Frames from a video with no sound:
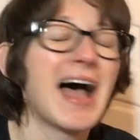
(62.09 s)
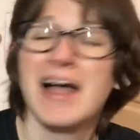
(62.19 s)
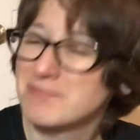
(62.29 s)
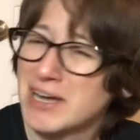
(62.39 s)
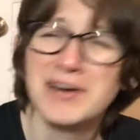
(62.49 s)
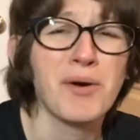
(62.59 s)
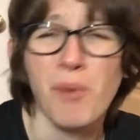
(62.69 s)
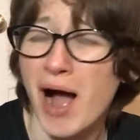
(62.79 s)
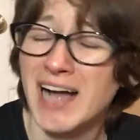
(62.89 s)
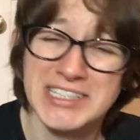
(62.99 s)
I'm gonna
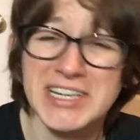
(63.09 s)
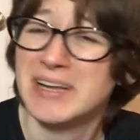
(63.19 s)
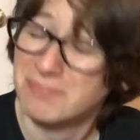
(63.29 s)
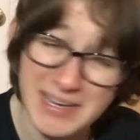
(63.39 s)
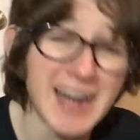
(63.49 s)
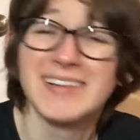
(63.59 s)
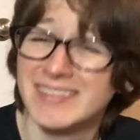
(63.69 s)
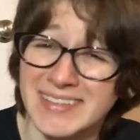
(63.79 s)
watch it because